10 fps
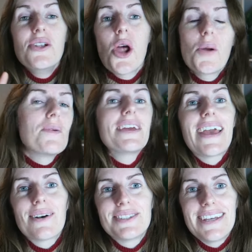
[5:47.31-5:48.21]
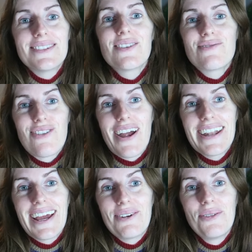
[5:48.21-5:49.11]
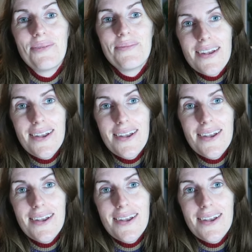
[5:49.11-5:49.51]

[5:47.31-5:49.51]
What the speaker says: nobody else is right now.